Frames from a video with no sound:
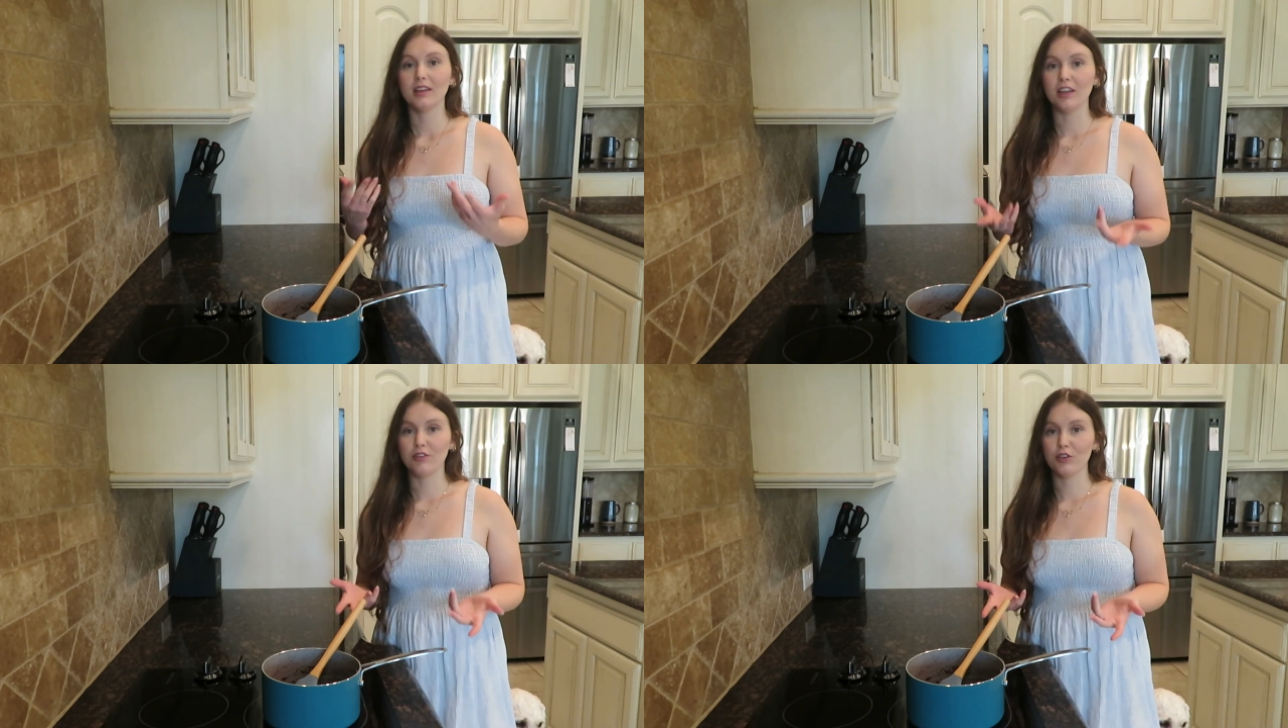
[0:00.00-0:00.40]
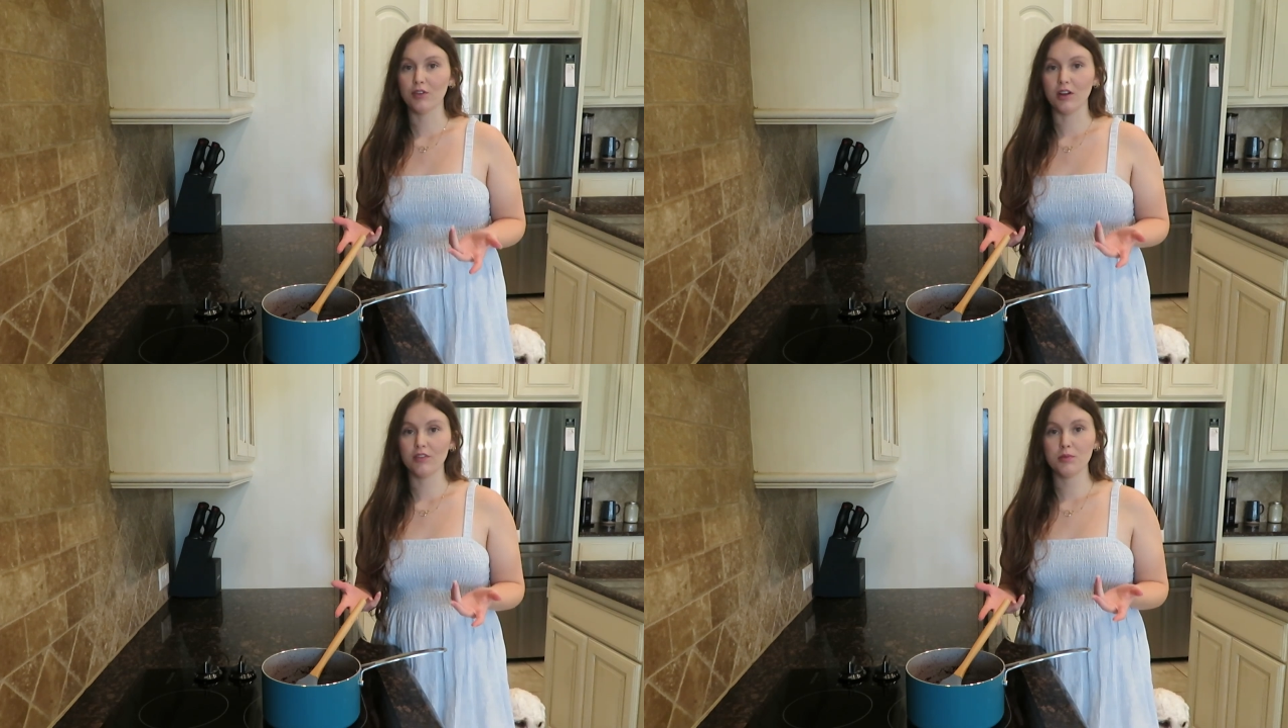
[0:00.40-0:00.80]
If you're
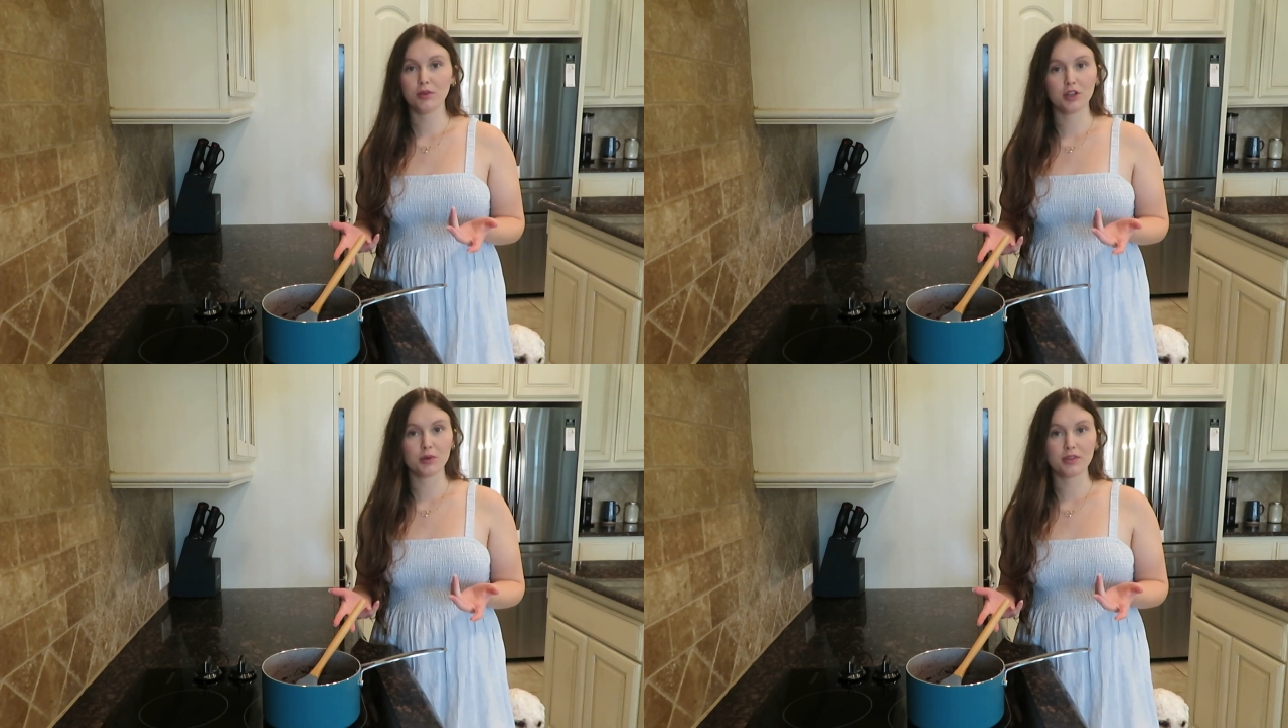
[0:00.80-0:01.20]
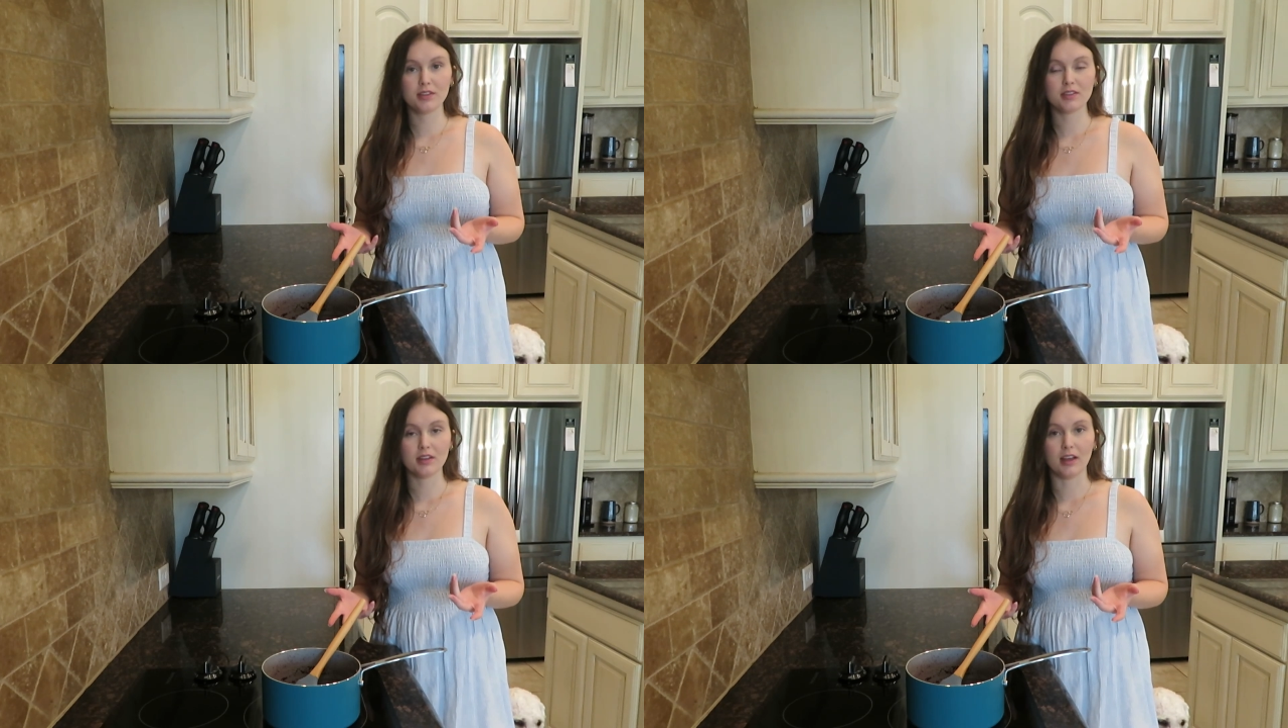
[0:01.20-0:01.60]
not familiar with
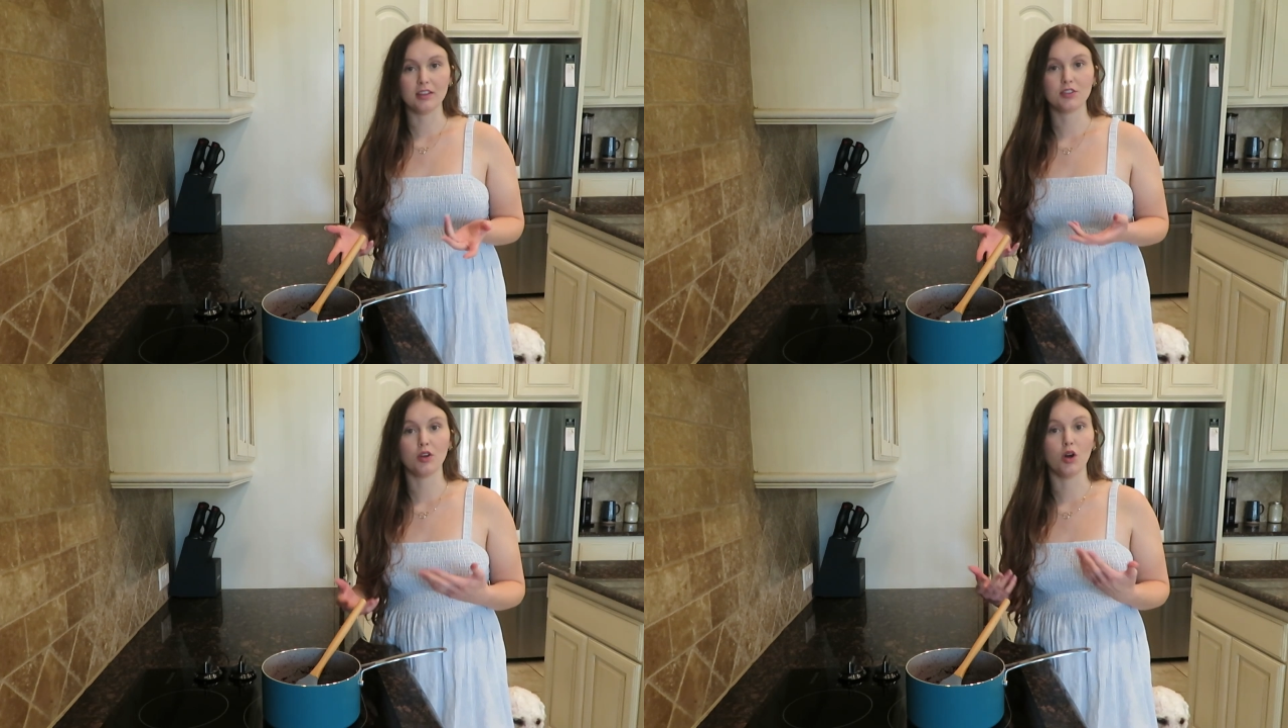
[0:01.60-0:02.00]
this test,